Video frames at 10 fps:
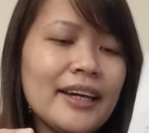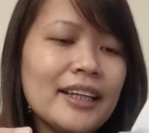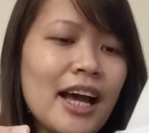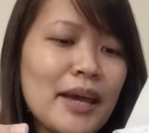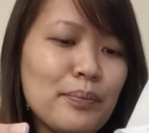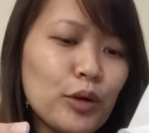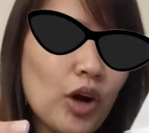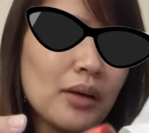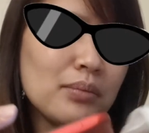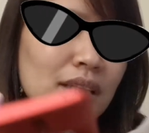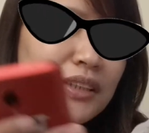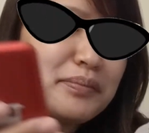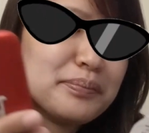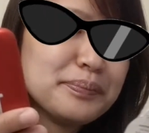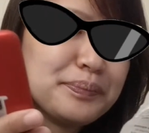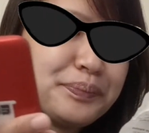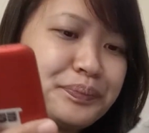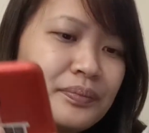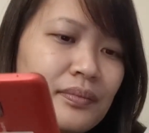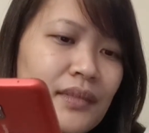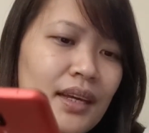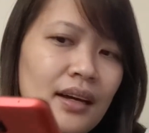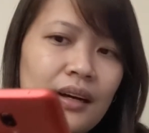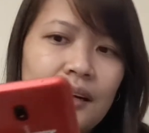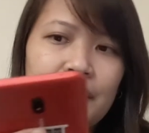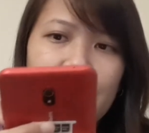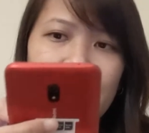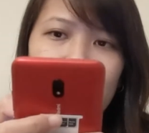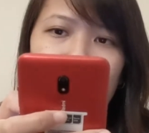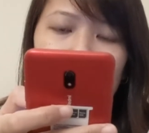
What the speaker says: got eye problem. Okay,